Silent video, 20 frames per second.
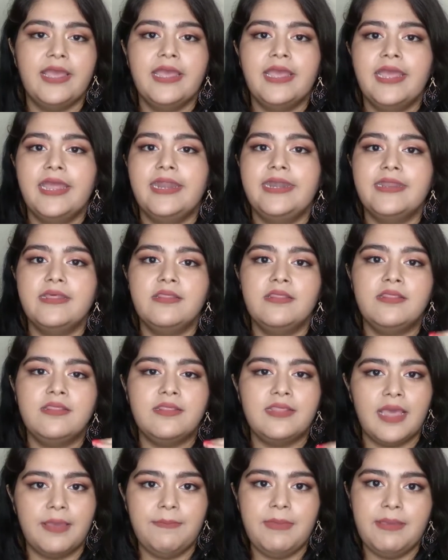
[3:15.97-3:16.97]
it is
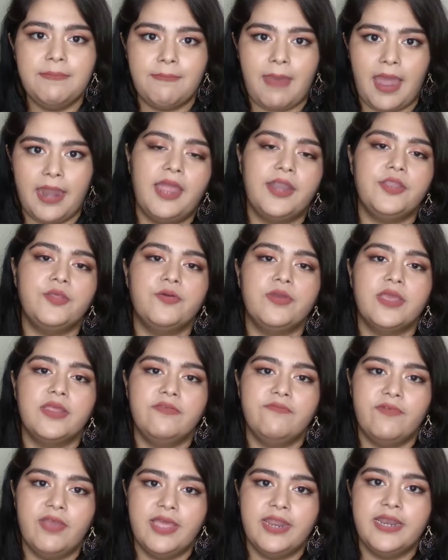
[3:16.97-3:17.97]
semi-matte, you
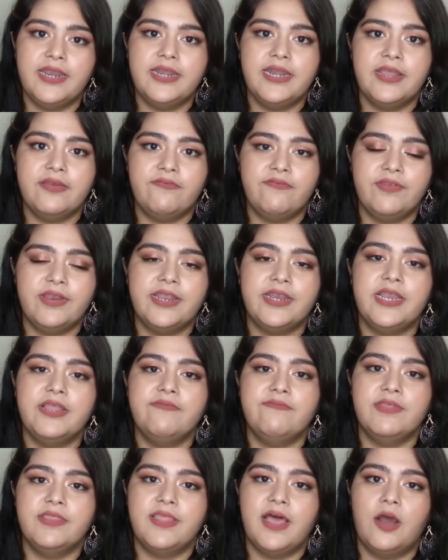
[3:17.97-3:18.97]
can wear it definitely
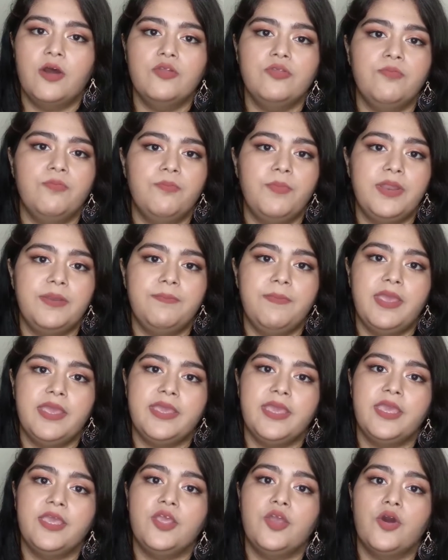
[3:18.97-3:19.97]
without it
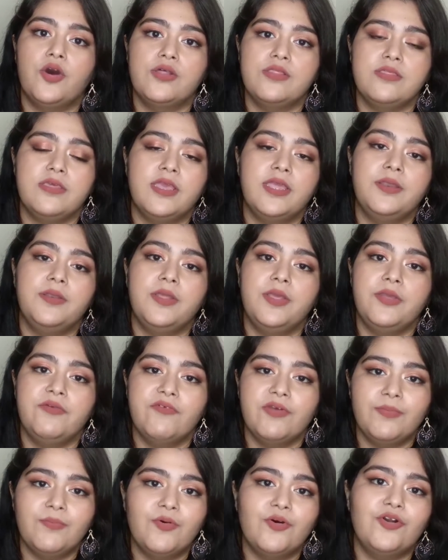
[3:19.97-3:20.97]
making your skin
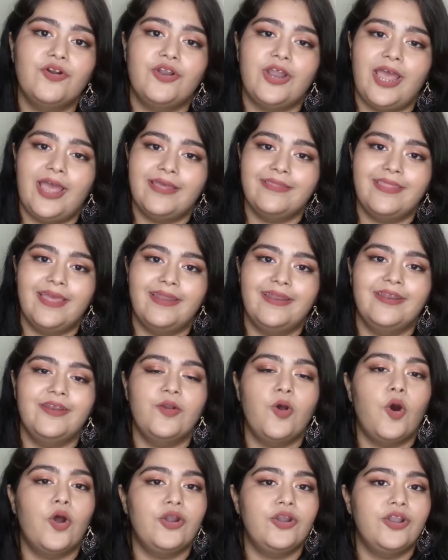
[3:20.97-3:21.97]
even more dry than
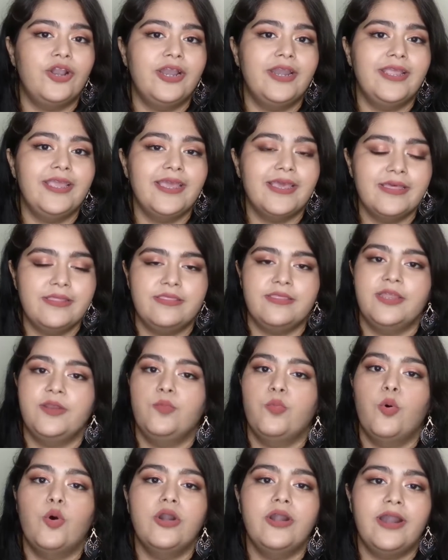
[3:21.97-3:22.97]
it already is. It
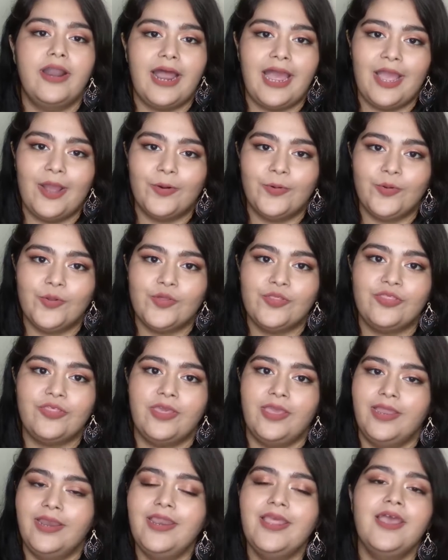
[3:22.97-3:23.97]
won't dry out your
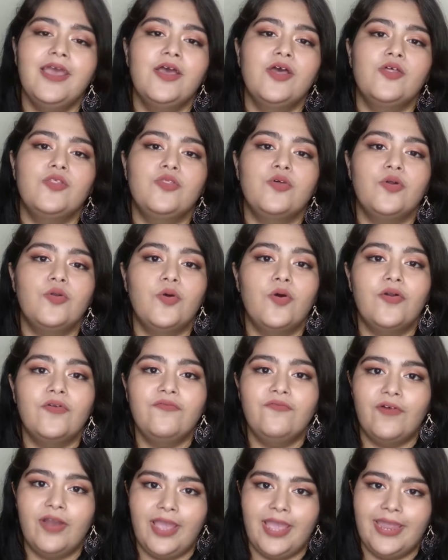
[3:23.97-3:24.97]
skin, so don't
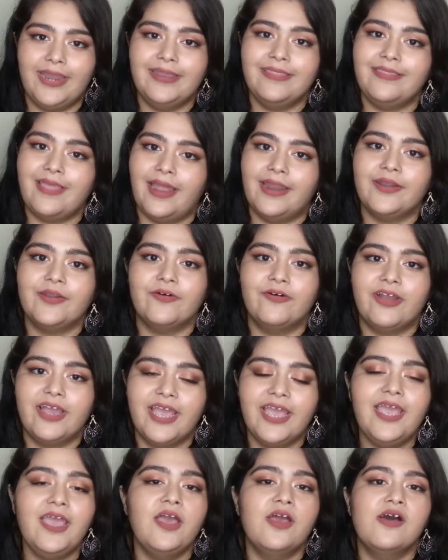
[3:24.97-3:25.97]
forget that,
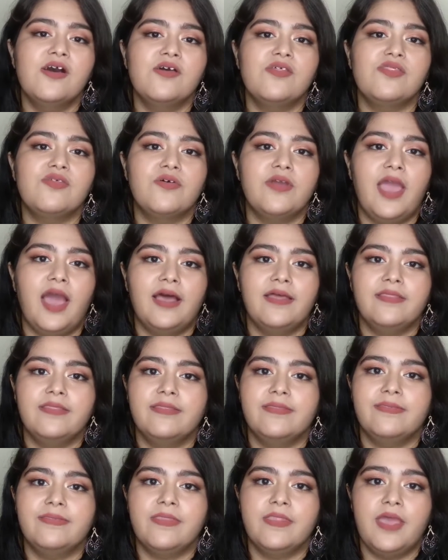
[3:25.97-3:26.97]
okay? So yeah,
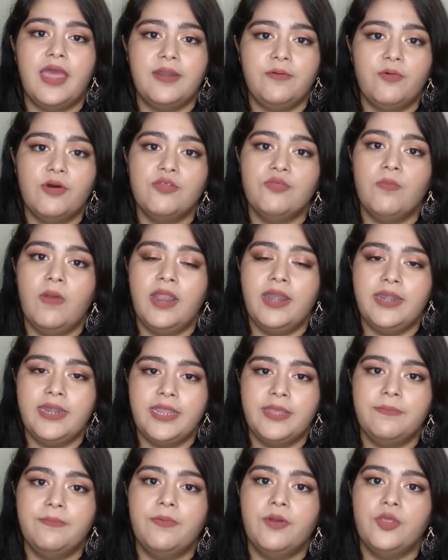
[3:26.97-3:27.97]
that was my
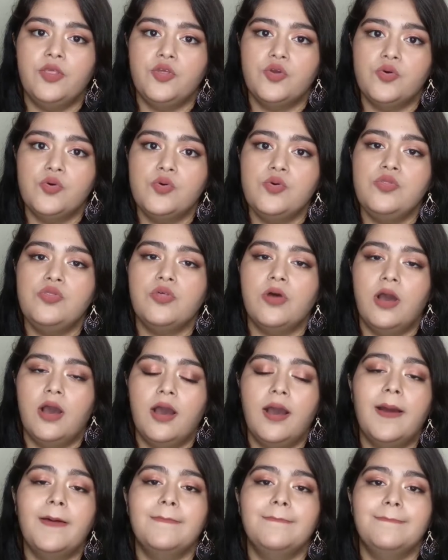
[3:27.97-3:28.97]
tip. Use
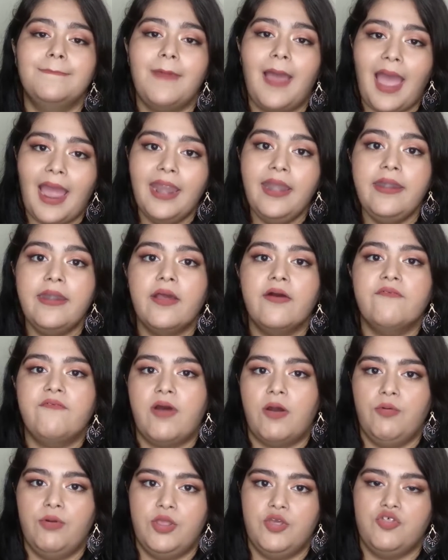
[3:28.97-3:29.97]
a matte
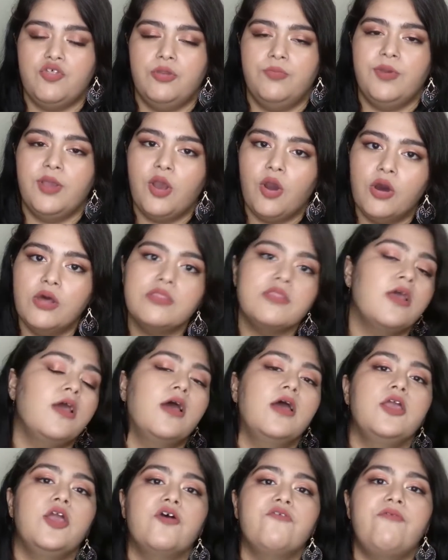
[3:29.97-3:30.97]
foundation because
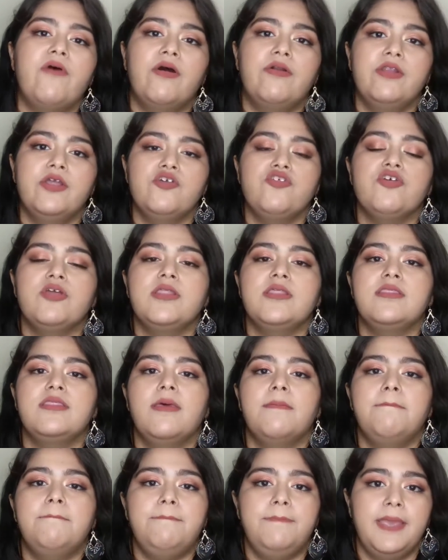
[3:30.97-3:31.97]
your foundation is
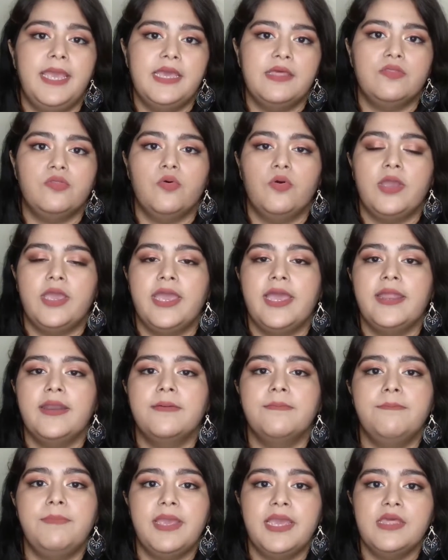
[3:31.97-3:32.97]
the base, okay? And a
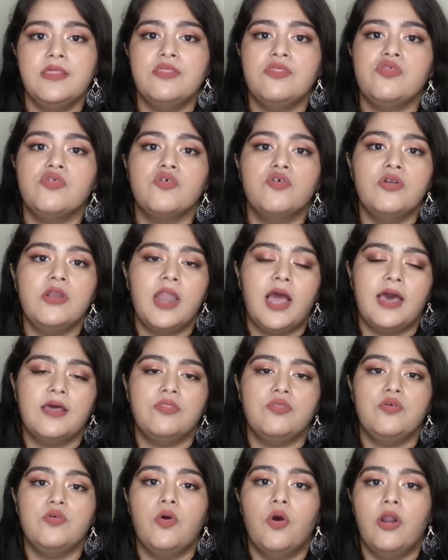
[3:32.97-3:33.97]
base should
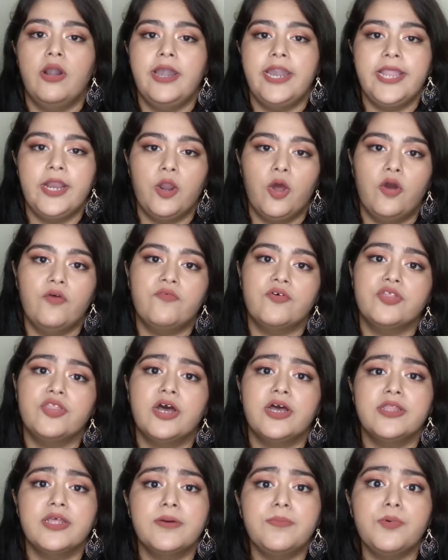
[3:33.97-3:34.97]
last you all day long for the
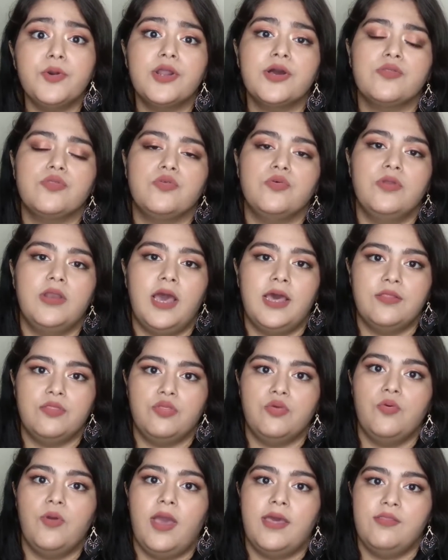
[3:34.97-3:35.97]
other products to last
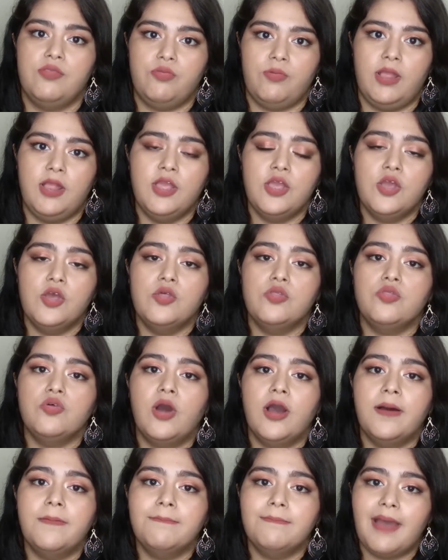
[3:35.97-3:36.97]
you as well. So
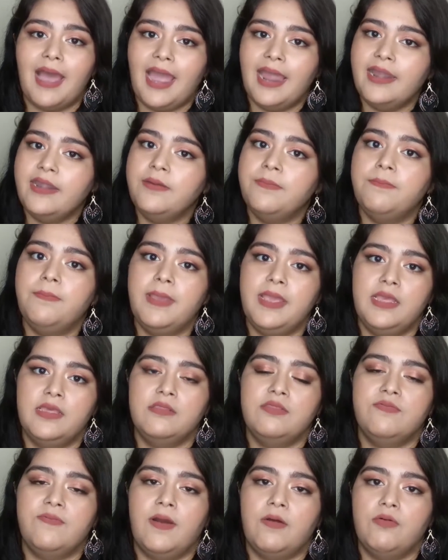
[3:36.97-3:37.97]
a matte
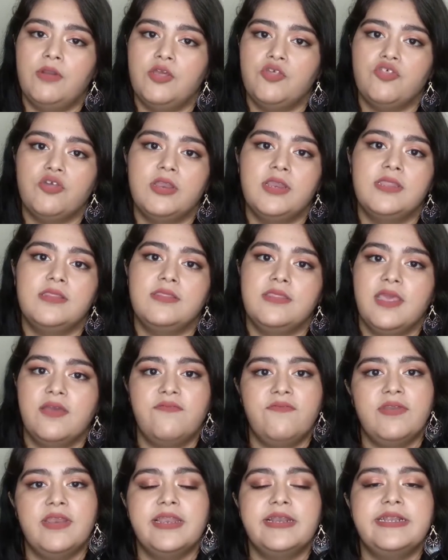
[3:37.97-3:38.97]
base foundation is
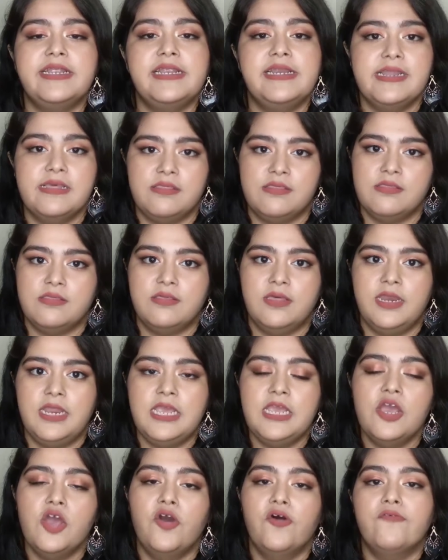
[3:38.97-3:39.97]
definitely necessary
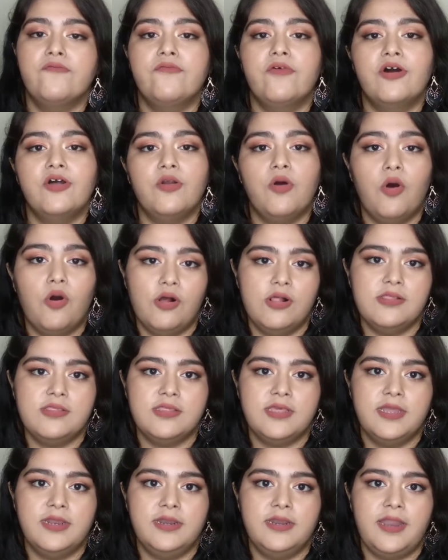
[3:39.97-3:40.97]
for all
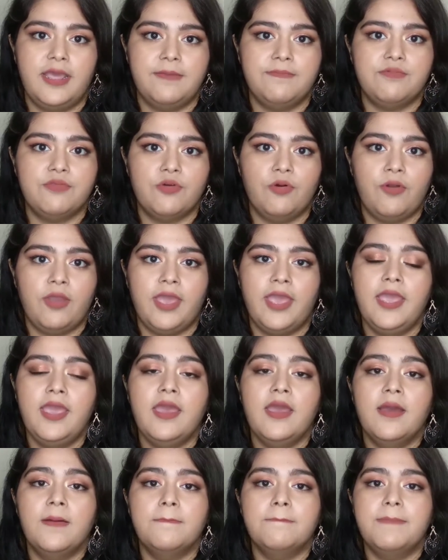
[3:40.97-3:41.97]
skin types, okay?
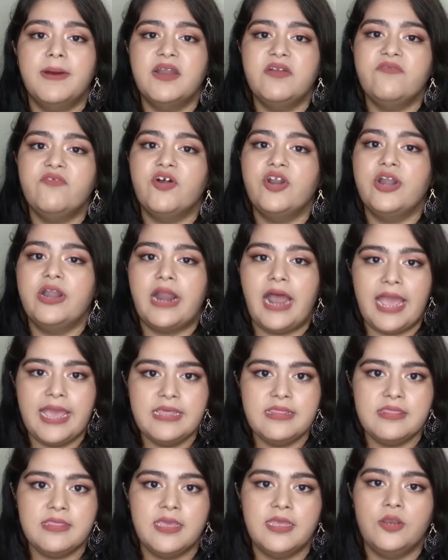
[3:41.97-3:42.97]
But for dry
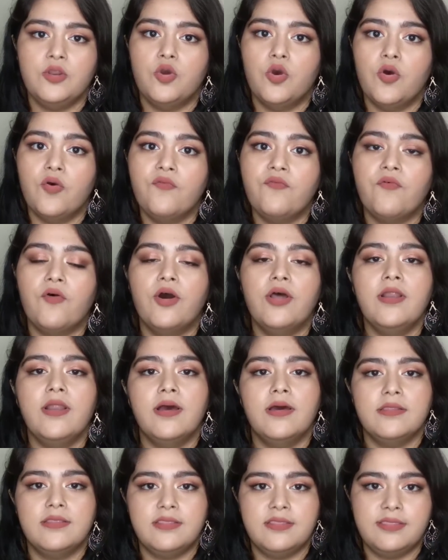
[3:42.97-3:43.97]
skin, go for
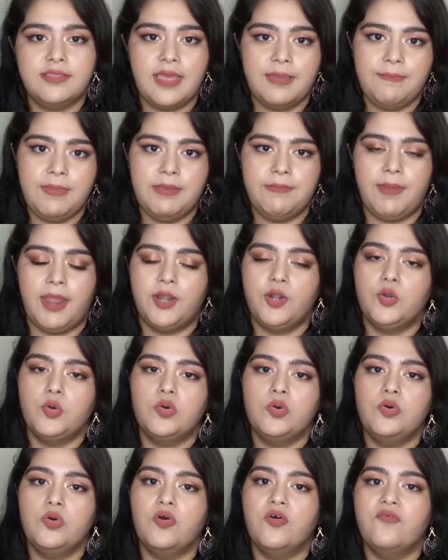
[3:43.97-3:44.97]
semi matte.
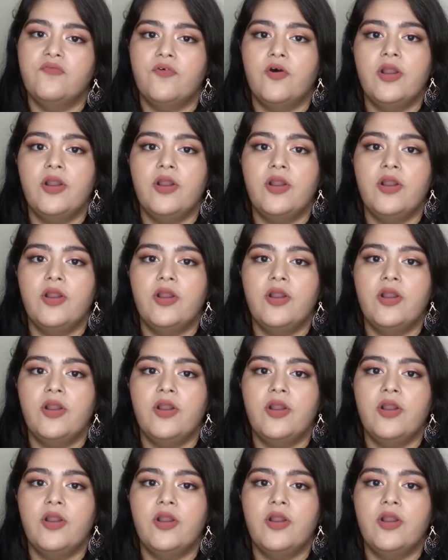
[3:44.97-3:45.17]
Don't go for